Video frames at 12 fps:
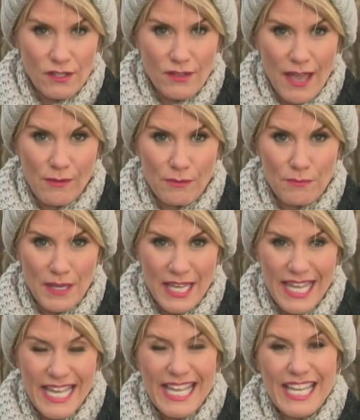so that would
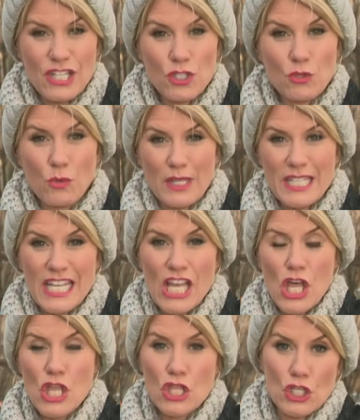be in
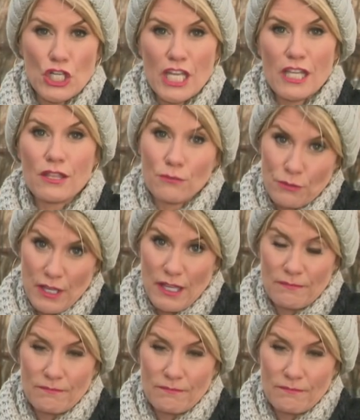2033.